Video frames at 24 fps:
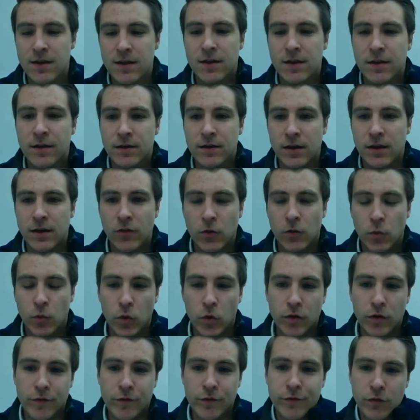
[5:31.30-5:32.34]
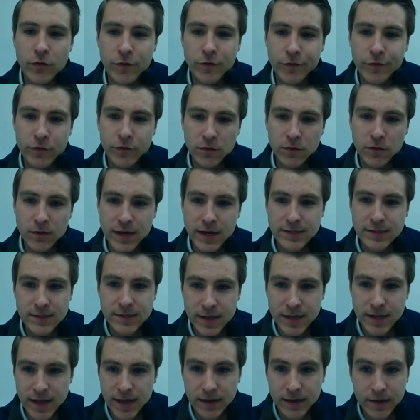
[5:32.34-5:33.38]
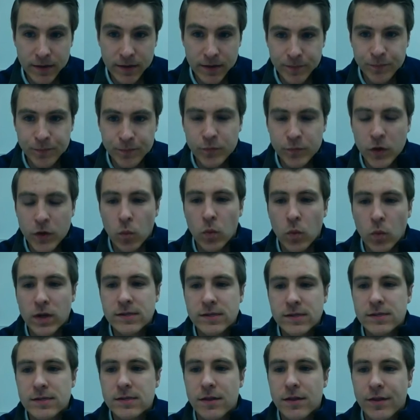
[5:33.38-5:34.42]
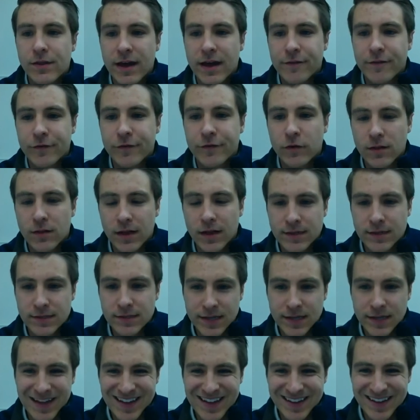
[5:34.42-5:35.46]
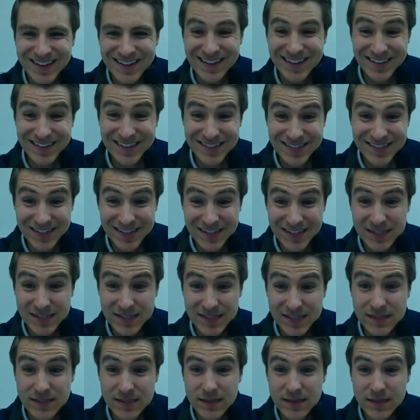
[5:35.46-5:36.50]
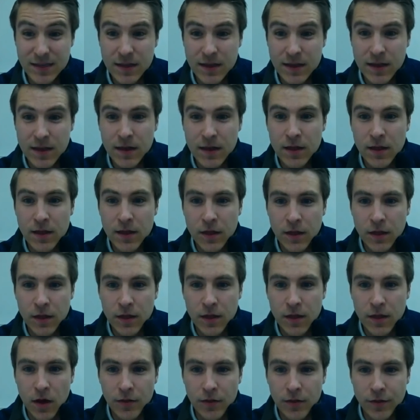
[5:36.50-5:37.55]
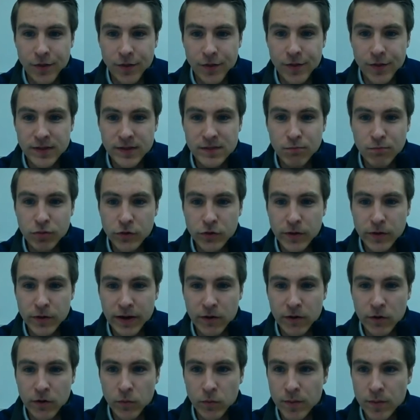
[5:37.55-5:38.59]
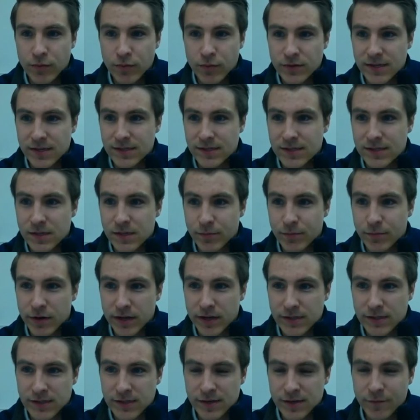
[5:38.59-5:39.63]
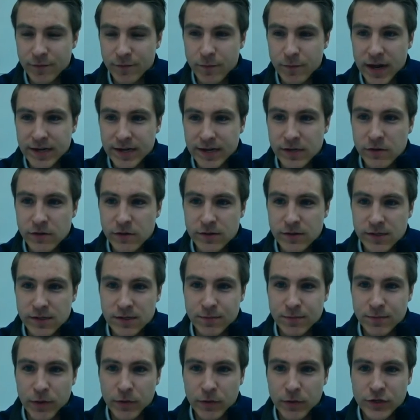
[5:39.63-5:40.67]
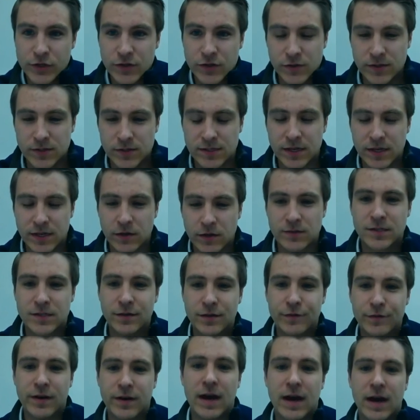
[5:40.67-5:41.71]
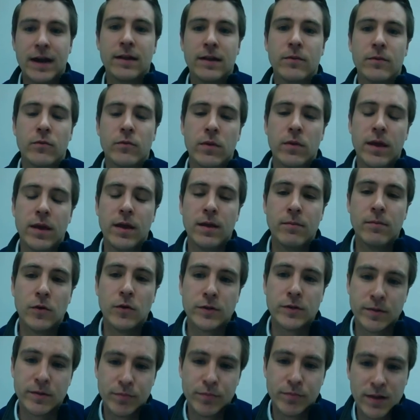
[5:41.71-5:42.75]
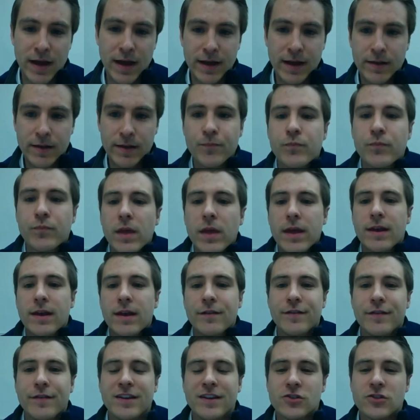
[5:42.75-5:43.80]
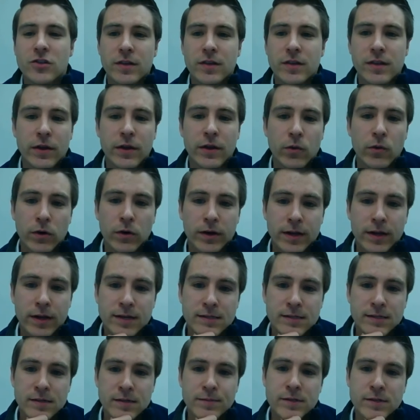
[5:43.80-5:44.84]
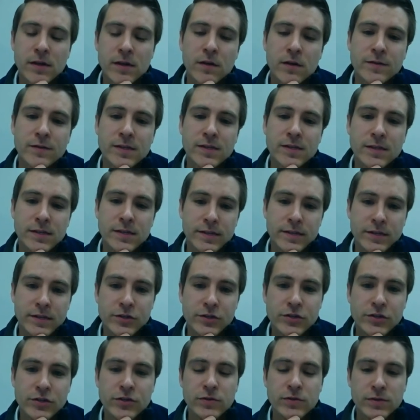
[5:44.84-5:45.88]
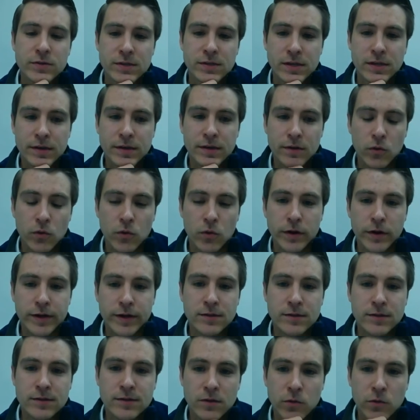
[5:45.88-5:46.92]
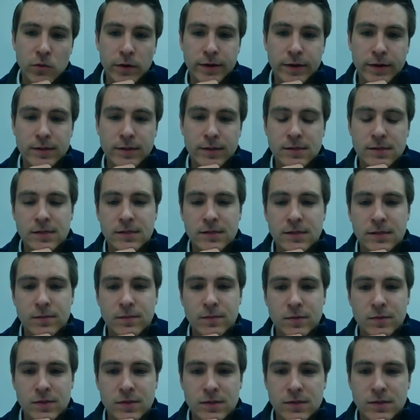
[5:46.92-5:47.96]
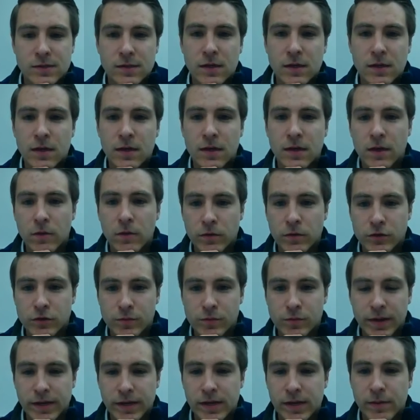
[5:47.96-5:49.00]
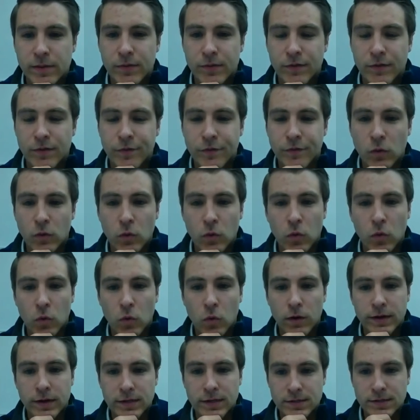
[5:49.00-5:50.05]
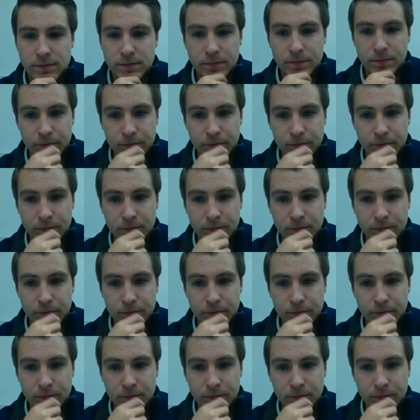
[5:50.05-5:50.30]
another word for a fertilized egg. Once that fertilized egg exists, this blue arrow represents the process of mitosis, by which those cells divide and multiply. And eventually they organize themselves into tissues and organs and organ systems, which make up the full organism.